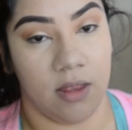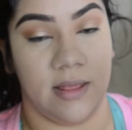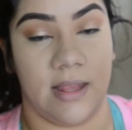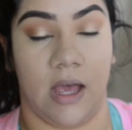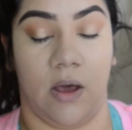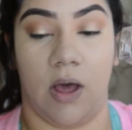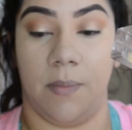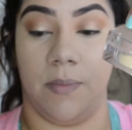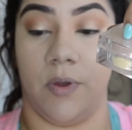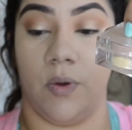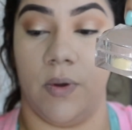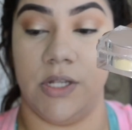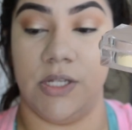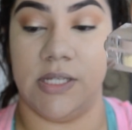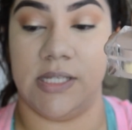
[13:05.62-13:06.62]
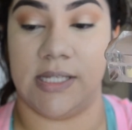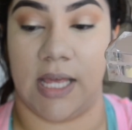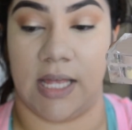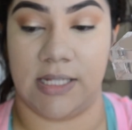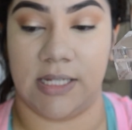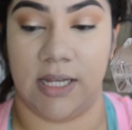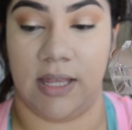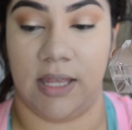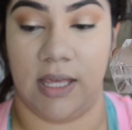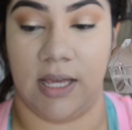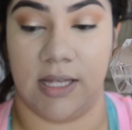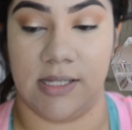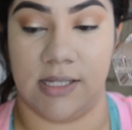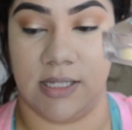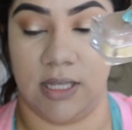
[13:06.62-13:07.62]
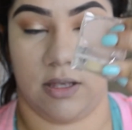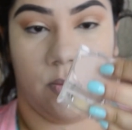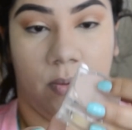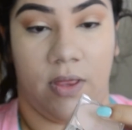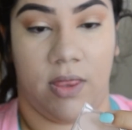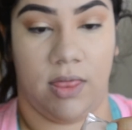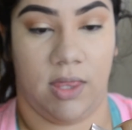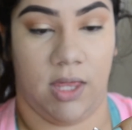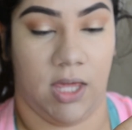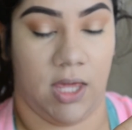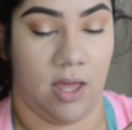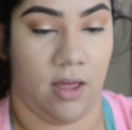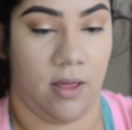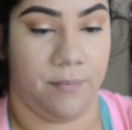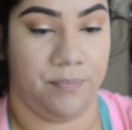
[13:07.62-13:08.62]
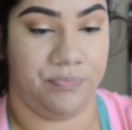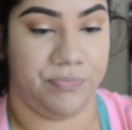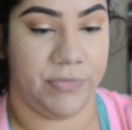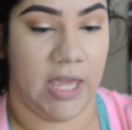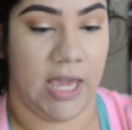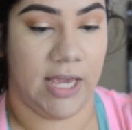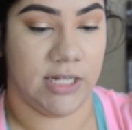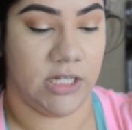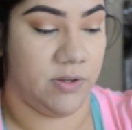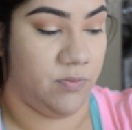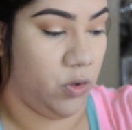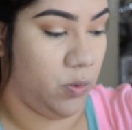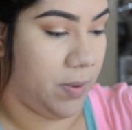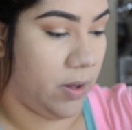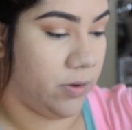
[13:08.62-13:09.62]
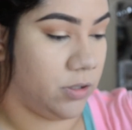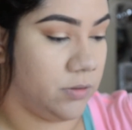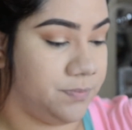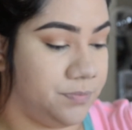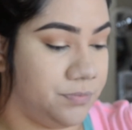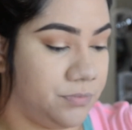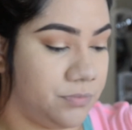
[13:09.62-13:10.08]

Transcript: Now I'm going to set the concealer with the KKW powder.